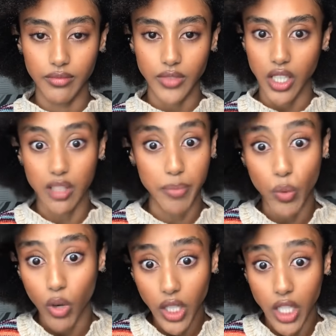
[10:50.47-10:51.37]
Because it's been
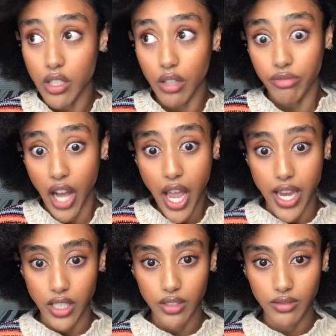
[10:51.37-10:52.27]
working so
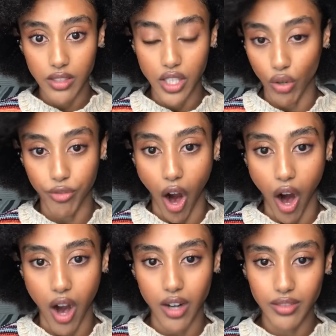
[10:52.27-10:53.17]
fine so far.